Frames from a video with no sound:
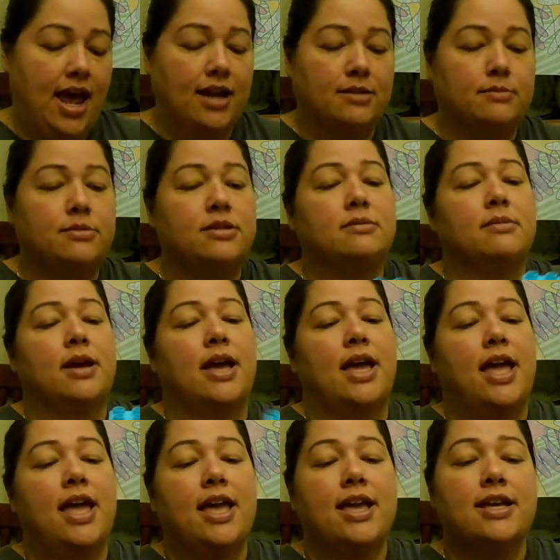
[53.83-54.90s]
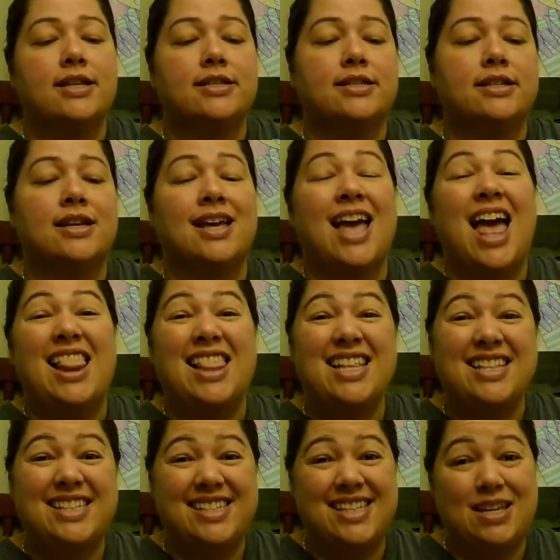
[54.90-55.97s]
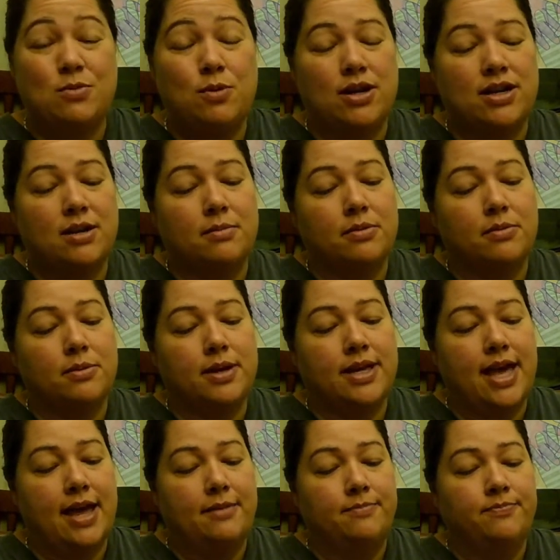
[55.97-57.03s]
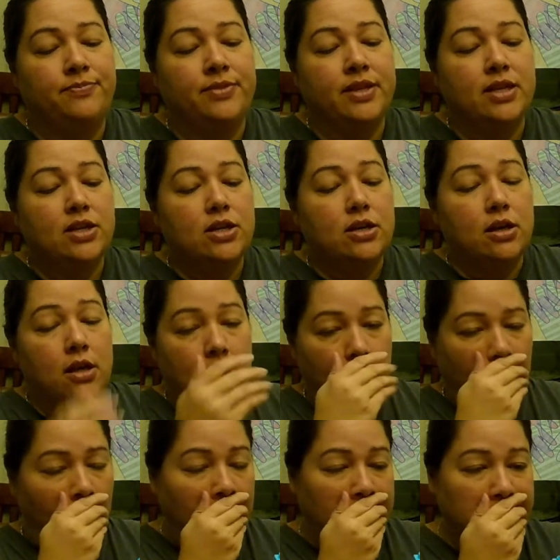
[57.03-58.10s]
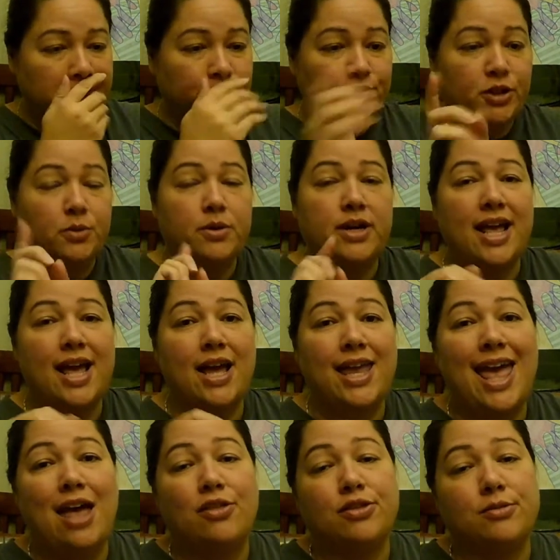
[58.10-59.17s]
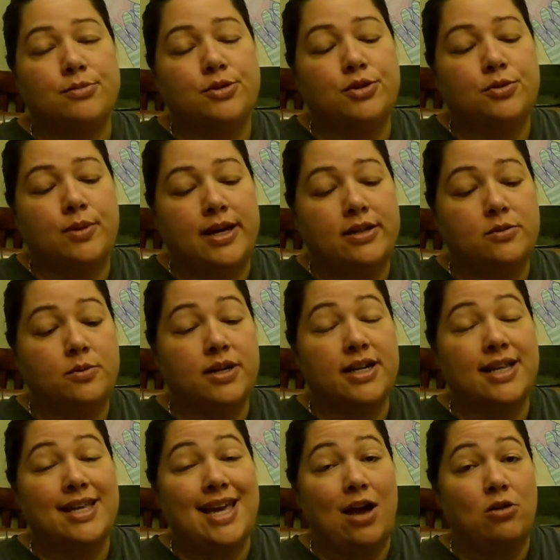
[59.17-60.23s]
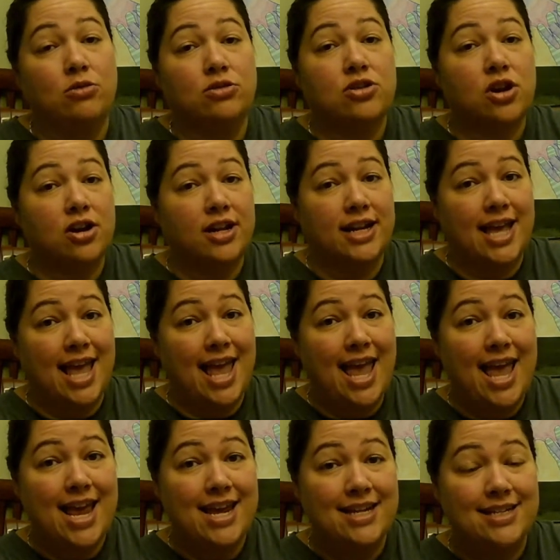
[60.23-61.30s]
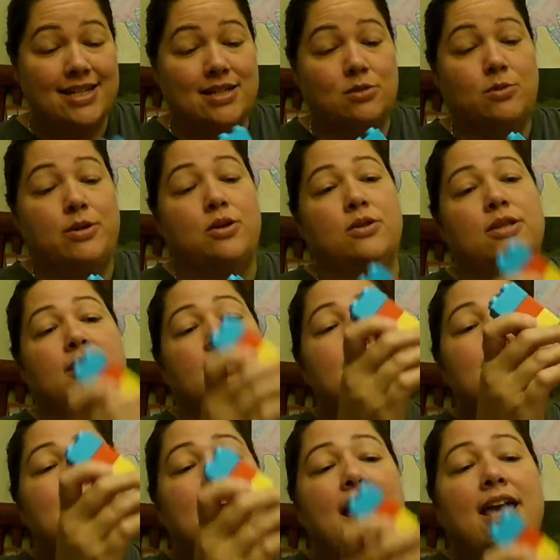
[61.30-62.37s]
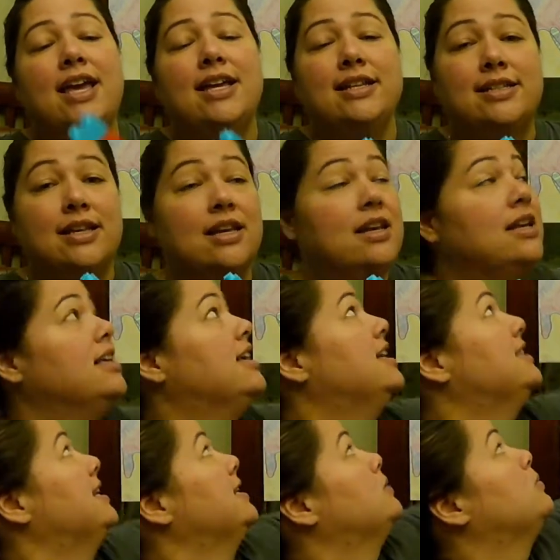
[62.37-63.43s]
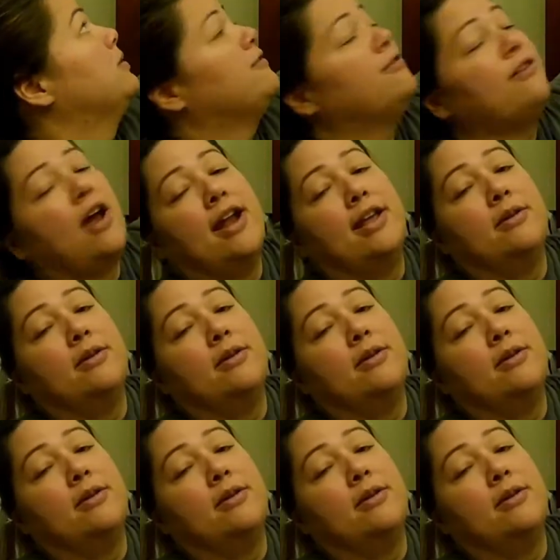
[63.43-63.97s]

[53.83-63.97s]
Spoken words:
them to my 8. Let's see what number we get. So we're going to count them 2 ways. We're going to count starting at 8 because we know this is 8 because that's what Friday